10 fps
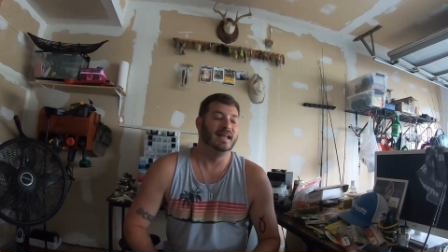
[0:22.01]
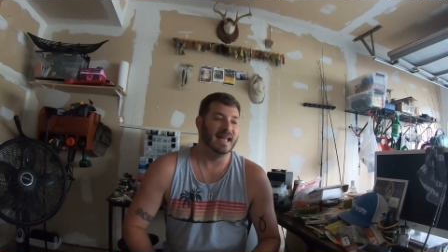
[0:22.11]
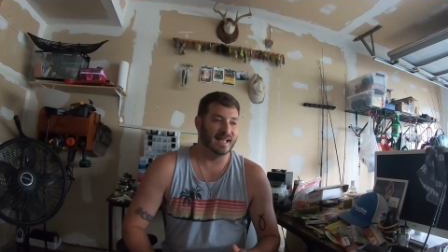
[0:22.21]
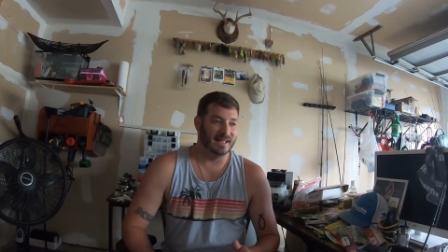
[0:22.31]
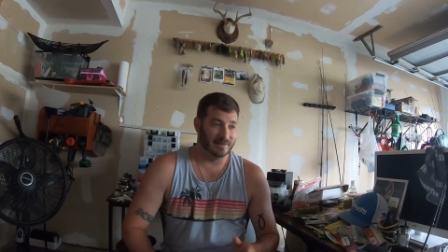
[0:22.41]

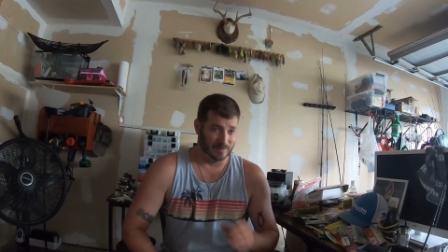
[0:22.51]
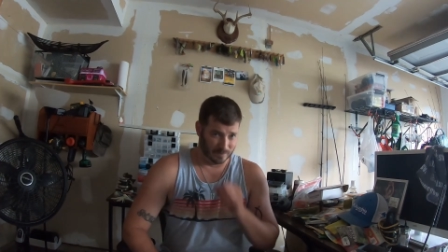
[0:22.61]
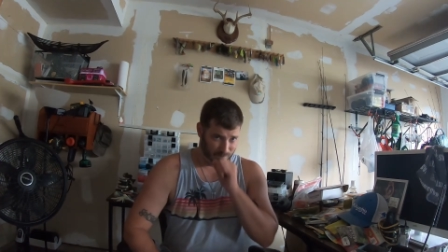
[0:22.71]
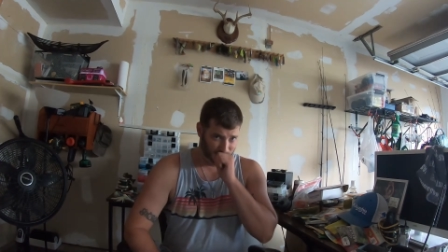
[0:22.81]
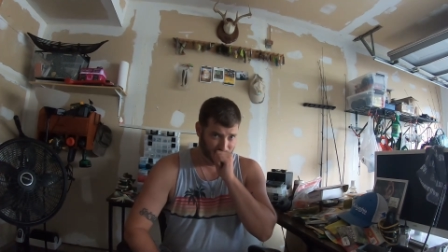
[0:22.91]
And
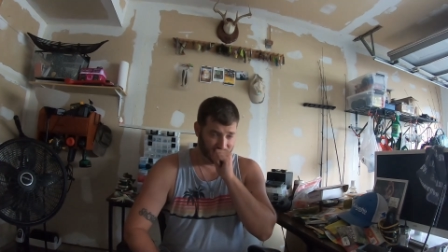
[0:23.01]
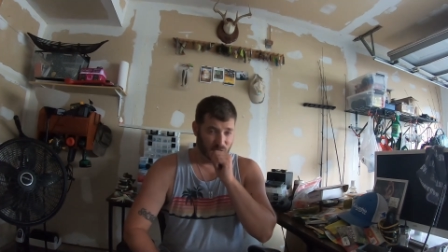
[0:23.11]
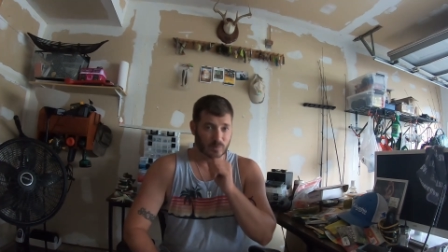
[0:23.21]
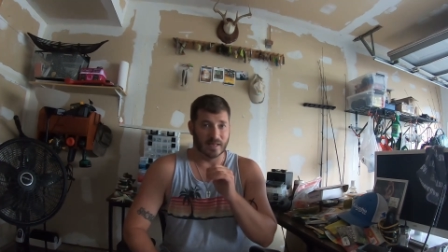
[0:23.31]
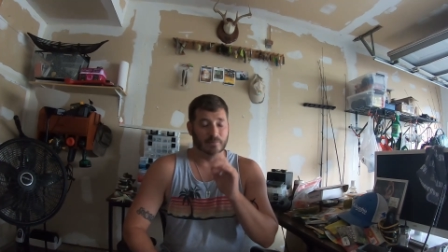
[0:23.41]

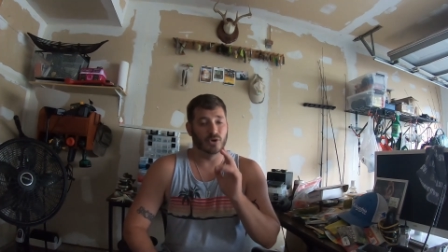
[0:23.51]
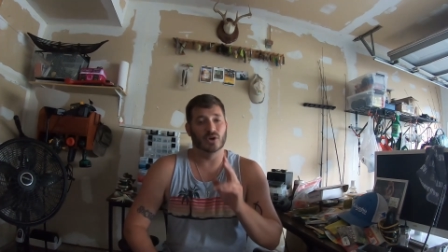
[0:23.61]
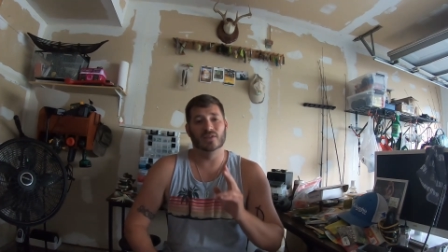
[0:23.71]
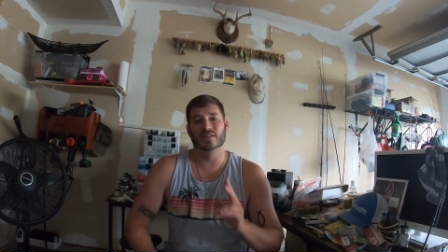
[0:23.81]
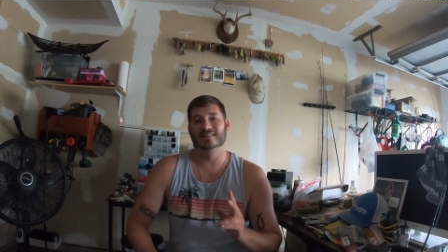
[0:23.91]
excuse me, I'm
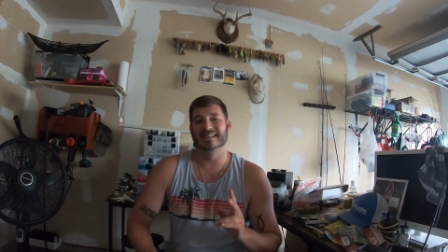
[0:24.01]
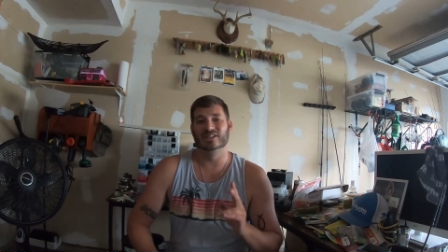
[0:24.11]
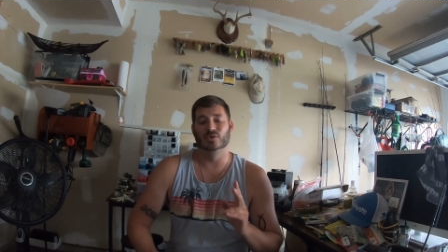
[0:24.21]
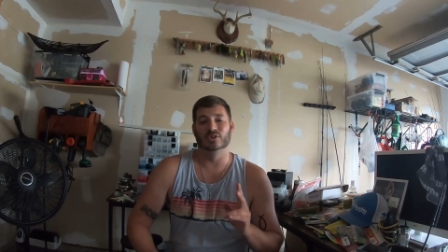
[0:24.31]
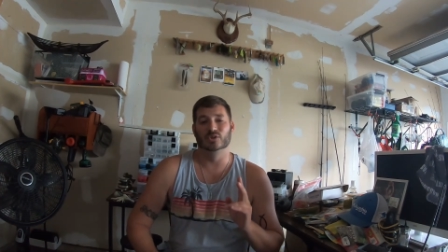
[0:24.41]
turning this
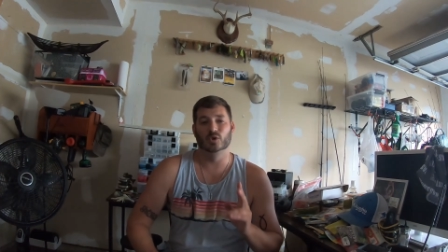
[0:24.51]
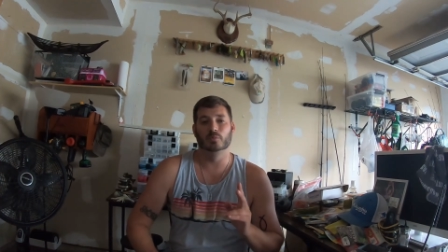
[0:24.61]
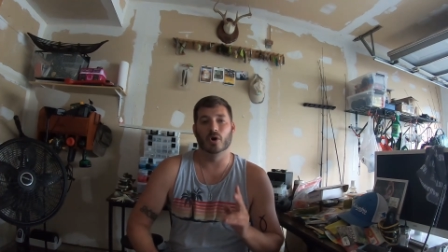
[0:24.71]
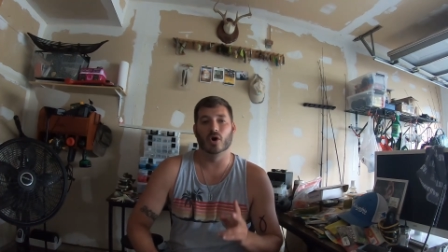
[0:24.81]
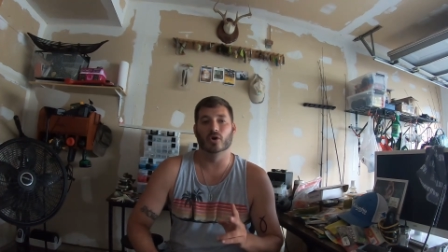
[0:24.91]
into a
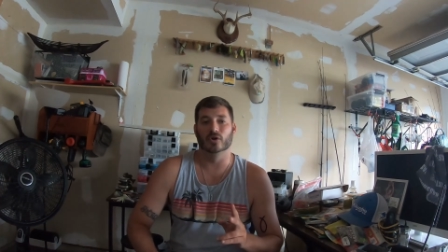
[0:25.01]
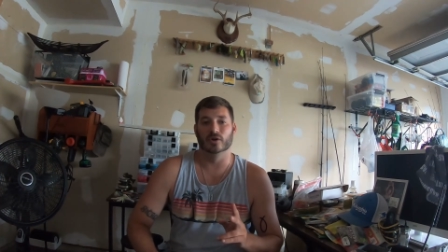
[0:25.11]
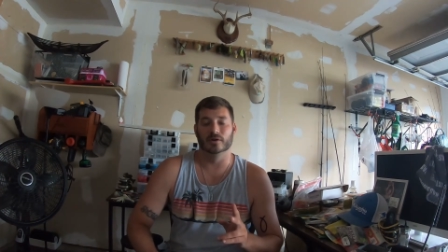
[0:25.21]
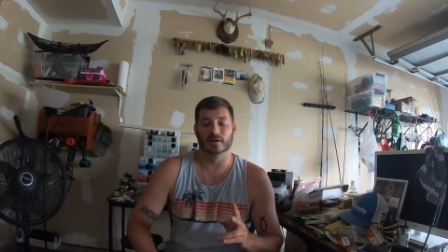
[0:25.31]
two-parter